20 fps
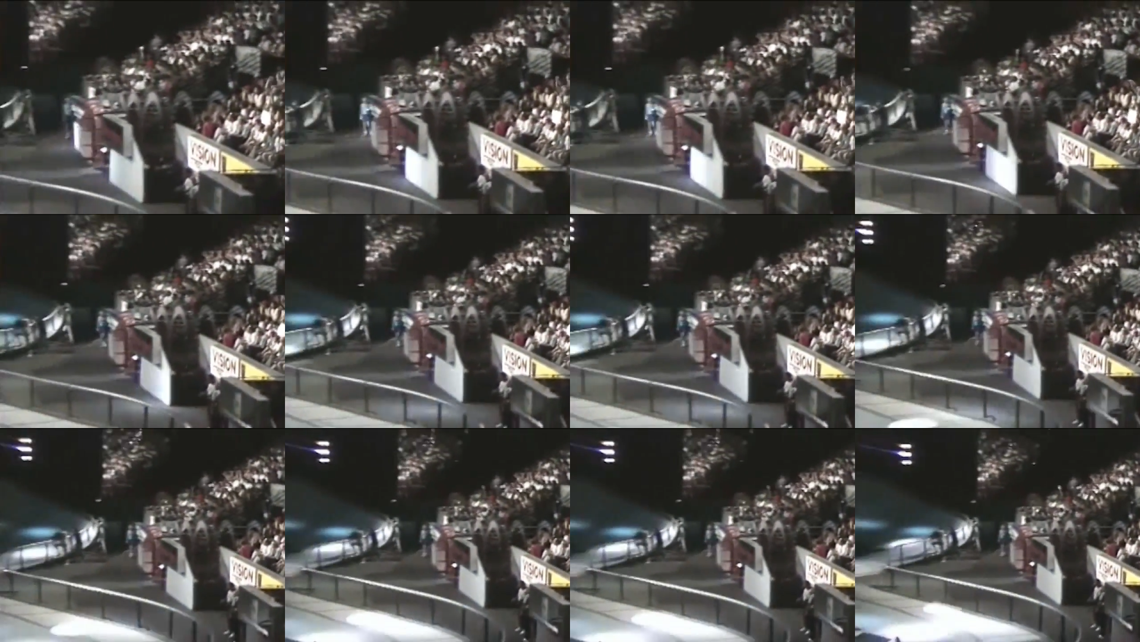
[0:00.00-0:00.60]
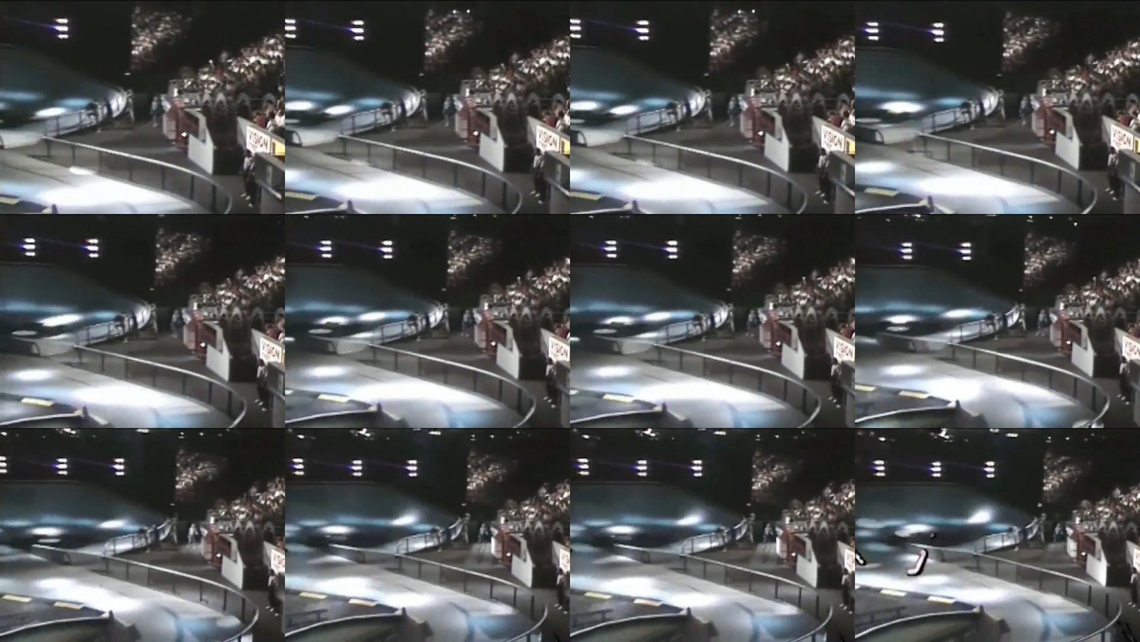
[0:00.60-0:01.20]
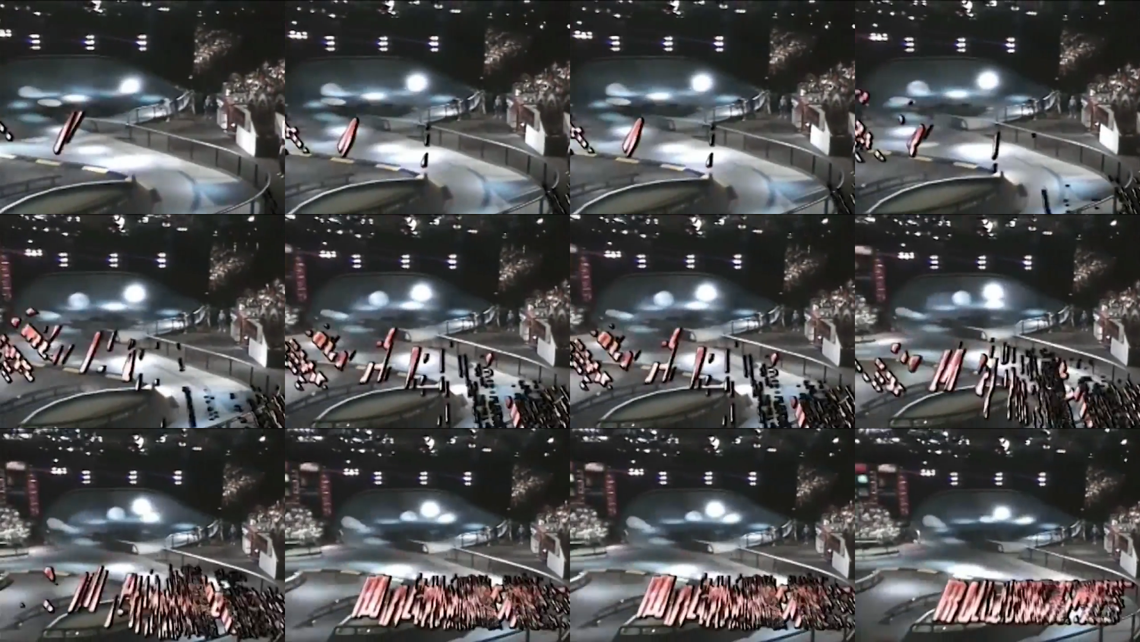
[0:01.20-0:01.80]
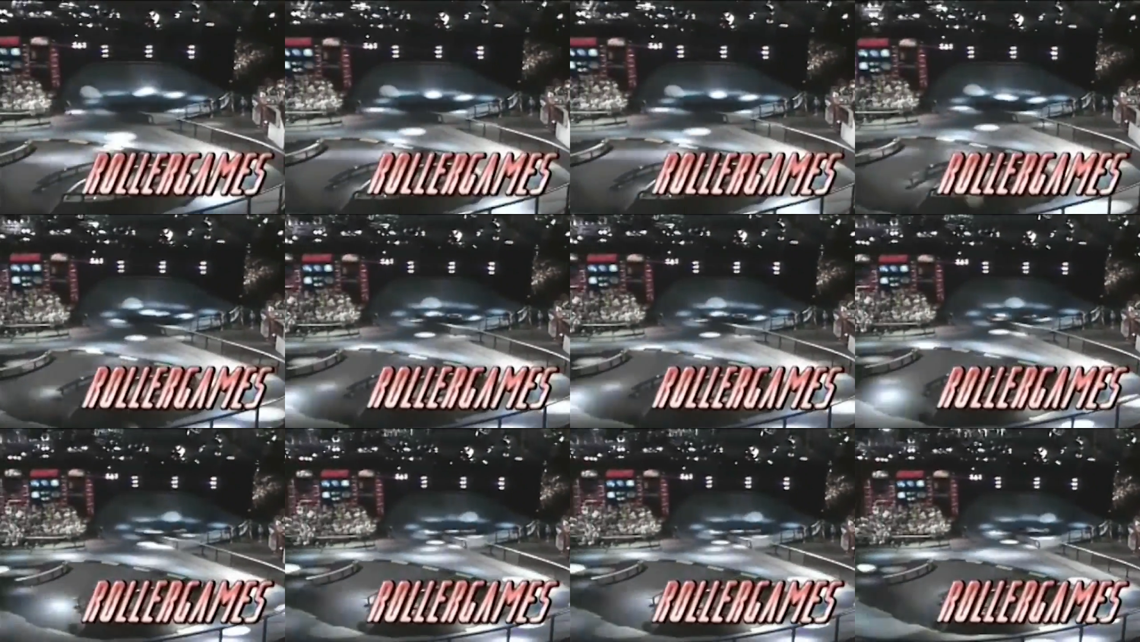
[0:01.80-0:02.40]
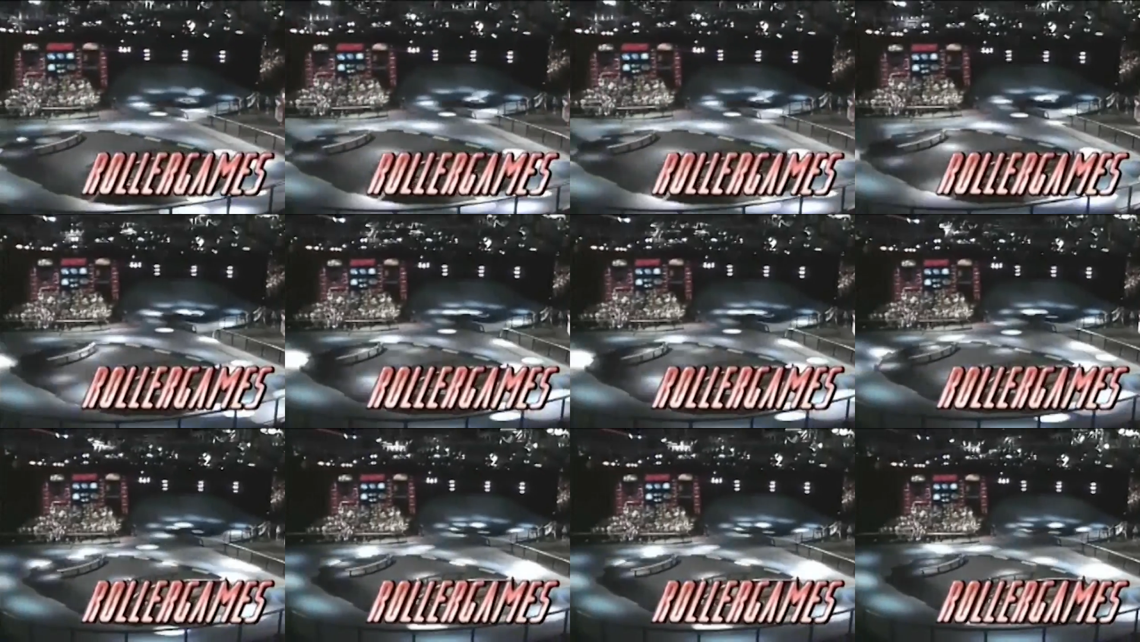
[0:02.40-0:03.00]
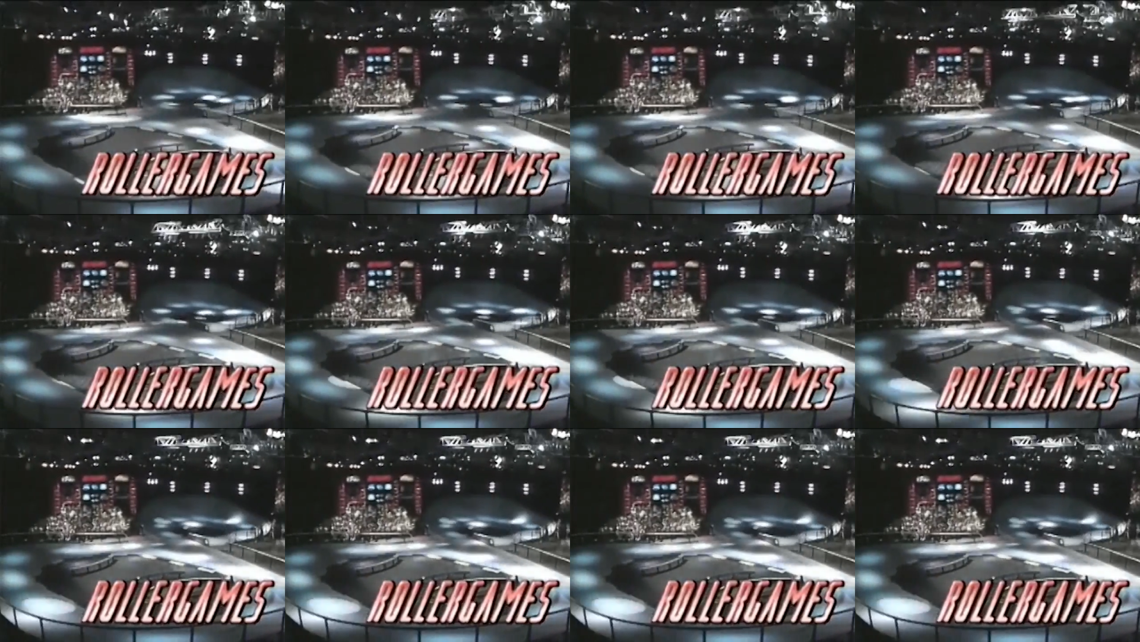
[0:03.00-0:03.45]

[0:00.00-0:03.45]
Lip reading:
(no speaker visible)